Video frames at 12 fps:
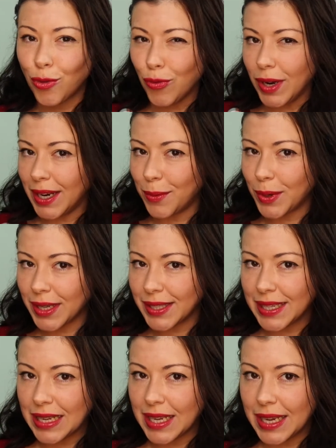really what it
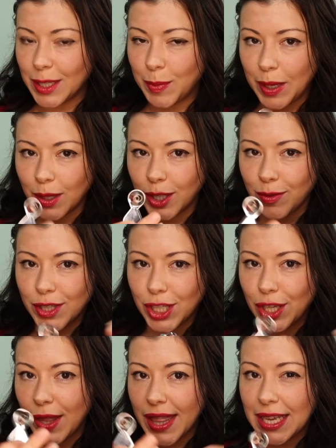says it is, because there are
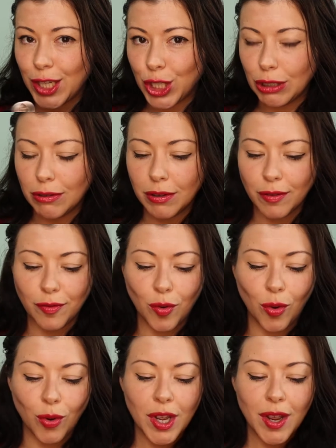certain things you look
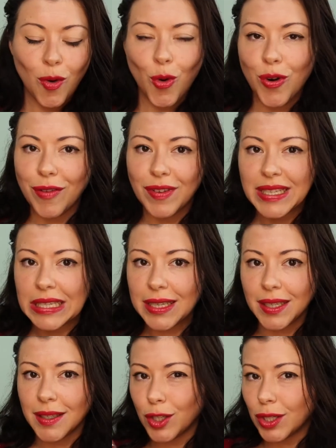for, or if
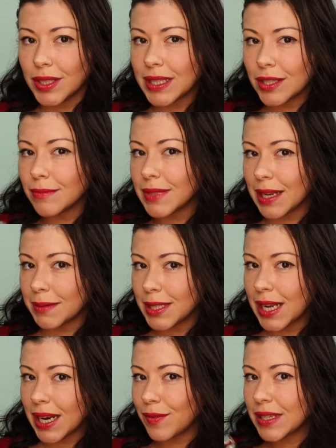you can sometimes
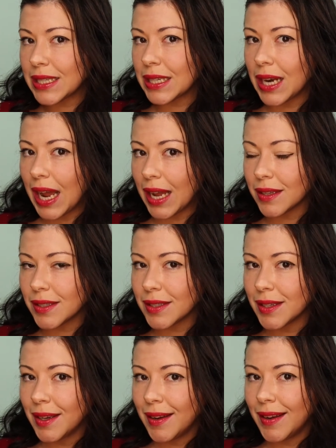tell if it's
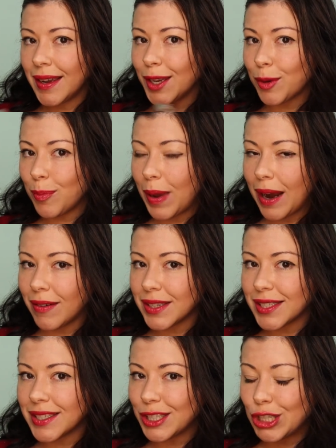glass in
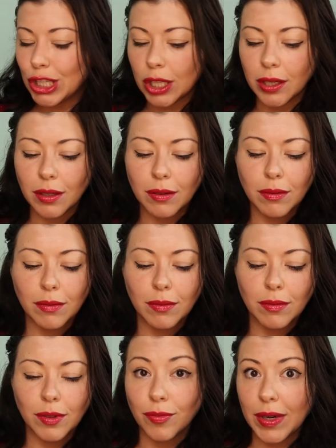comparison
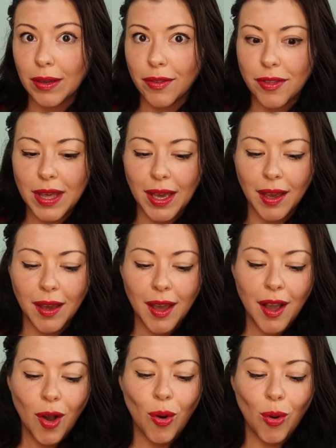to the real thing,
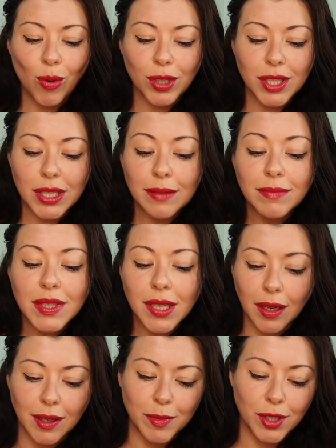or
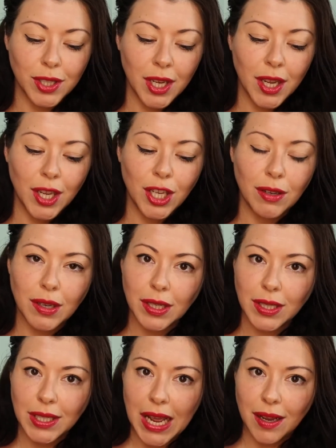sometimes you
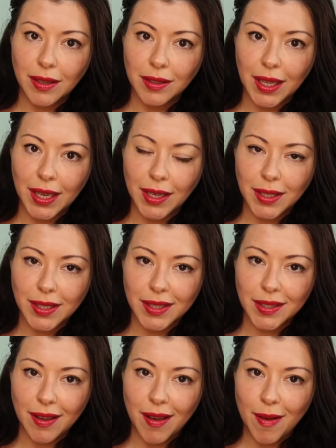can tell
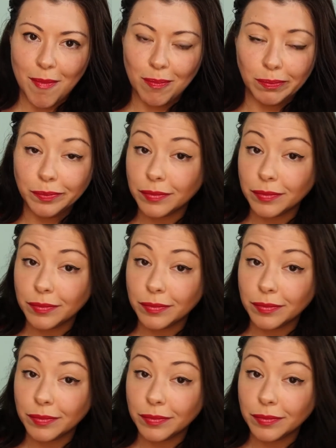it's a